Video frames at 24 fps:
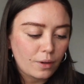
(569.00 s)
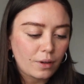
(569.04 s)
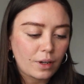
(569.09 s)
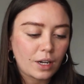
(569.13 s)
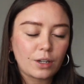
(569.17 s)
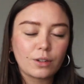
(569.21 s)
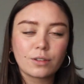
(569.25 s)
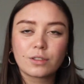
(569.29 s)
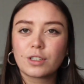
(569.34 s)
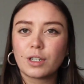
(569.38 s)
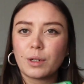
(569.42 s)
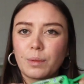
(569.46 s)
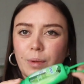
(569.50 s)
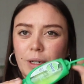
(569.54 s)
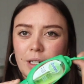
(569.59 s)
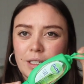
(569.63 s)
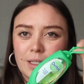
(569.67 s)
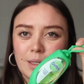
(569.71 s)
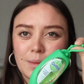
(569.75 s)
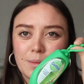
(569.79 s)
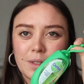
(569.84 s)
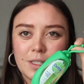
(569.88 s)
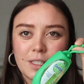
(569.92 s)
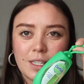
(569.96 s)
I also bring
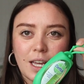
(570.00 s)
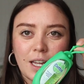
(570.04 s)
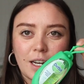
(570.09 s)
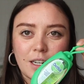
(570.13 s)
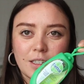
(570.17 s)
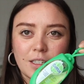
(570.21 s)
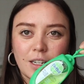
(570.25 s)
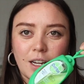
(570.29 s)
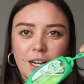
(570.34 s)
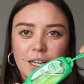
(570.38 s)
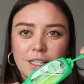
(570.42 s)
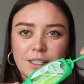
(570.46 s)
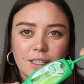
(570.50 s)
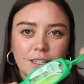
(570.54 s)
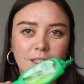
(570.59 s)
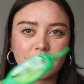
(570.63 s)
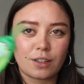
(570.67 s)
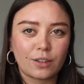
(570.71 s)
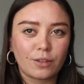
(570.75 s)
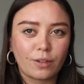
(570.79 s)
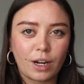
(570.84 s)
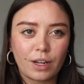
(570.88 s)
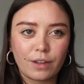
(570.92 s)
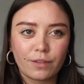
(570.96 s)
some
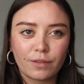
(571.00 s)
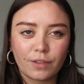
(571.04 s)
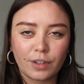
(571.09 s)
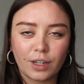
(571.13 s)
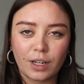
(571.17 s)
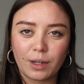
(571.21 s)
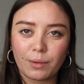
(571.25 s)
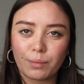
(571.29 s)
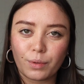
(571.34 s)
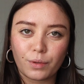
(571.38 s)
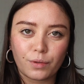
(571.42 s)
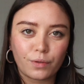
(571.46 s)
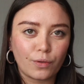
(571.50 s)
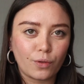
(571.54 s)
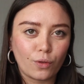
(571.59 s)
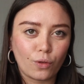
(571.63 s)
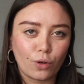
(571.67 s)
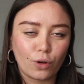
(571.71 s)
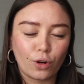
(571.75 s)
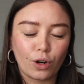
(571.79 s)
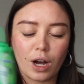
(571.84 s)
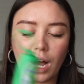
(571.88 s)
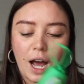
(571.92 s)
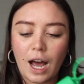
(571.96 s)
sanitizer, great for
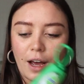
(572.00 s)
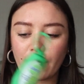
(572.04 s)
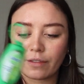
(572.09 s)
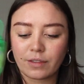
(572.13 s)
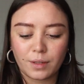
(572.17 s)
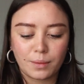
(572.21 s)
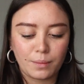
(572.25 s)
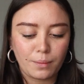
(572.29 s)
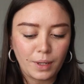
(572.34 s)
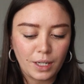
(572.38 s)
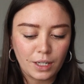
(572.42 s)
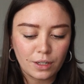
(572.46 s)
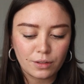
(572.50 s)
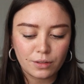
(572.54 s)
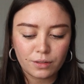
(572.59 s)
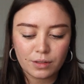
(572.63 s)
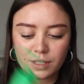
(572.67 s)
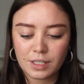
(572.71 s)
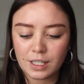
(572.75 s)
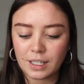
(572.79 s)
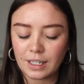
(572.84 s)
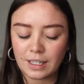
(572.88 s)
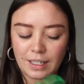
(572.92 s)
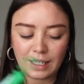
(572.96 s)
before, after
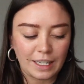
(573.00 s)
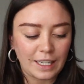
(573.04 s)
meals,